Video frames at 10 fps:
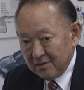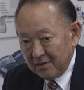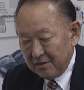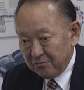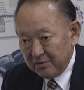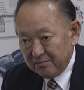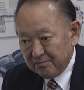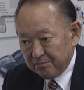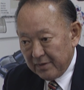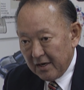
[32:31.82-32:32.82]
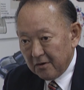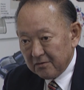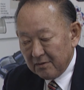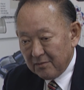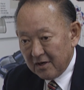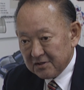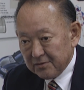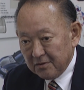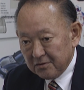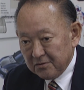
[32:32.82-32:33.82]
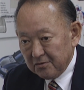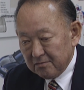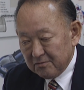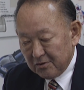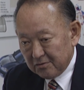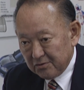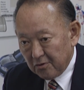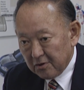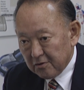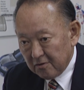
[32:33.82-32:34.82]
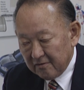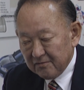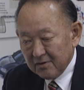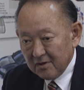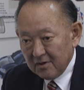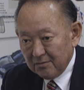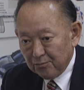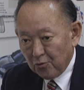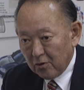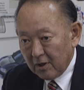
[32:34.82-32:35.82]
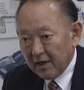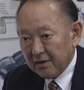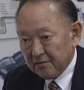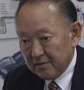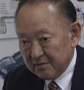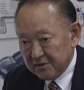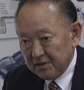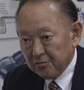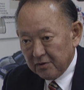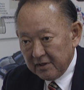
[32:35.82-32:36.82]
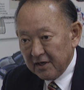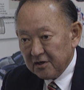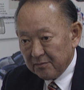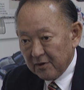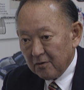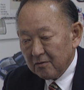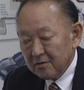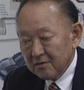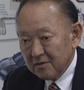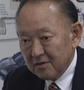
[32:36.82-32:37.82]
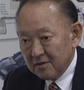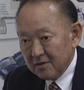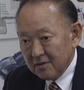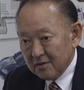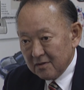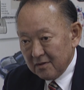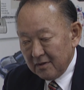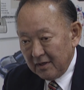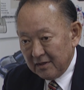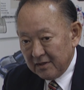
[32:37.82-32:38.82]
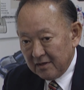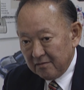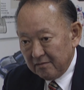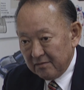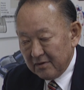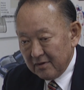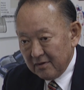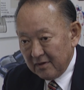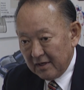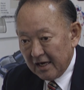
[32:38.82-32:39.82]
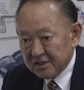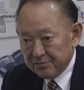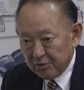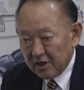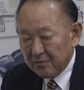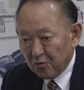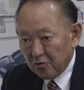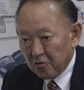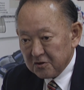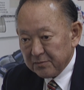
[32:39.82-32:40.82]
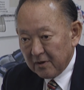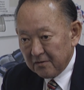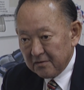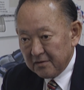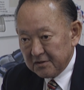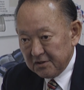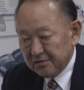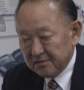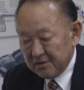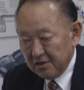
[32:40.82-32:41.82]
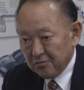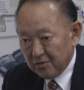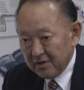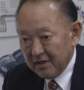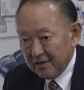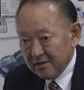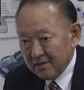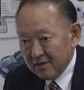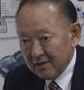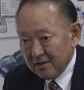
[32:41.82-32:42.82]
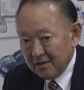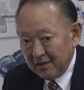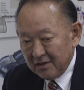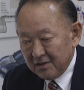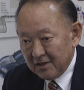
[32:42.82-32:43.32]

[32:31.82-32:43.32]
And we patterned the Boss 302 torque curve more like the Z28 Camaro. And it actually put out more horsepower than the Z28. And